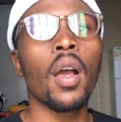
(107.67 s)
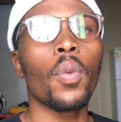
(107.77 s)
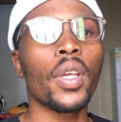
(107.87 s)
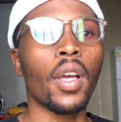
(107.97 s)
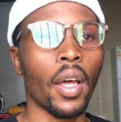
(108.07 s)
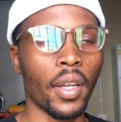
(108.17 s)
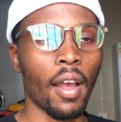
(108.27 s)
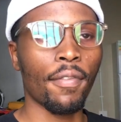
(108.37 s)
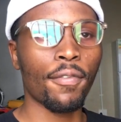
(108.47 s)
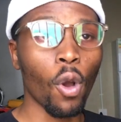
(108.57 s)
We can't
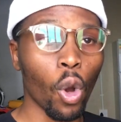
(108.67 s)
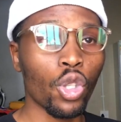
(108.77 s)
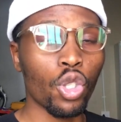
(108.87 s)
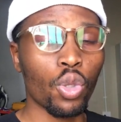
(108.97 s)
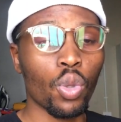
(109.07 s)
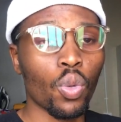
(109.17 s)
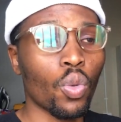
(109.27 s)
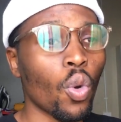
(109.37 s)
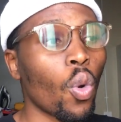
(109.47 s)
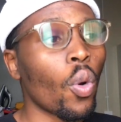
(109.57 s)
afford to, to
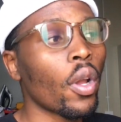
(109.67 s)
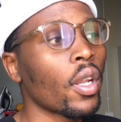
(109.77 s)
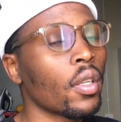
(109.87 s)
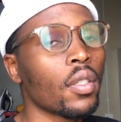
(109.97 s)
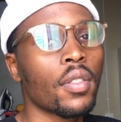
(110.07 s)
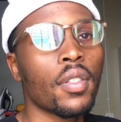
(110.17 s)
go and